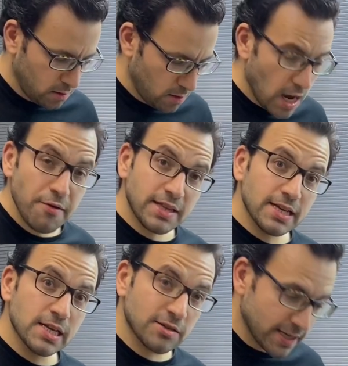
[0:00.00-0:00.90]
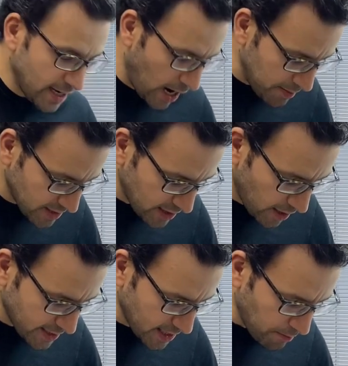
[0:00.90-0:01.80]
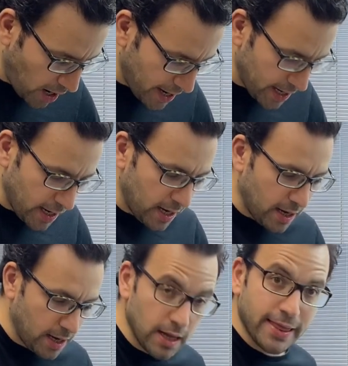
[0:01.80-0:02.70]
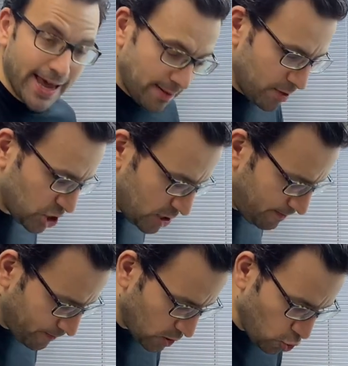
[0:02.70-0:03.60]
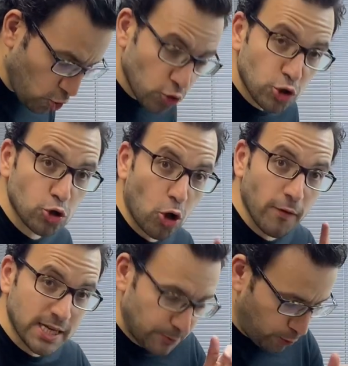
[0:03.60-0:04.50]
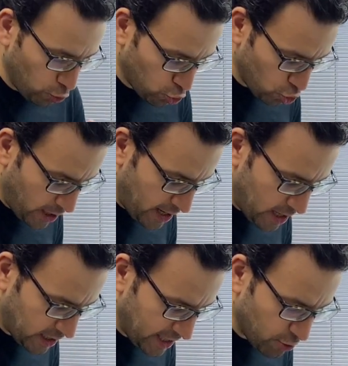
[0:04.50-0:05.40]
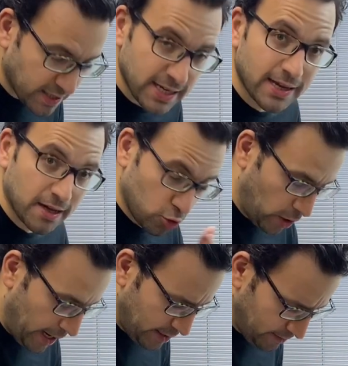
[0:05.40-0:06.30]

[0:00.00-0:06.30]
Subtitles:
Everything is ready. I'm starting my lathe machine. You should always put kerosene gasoline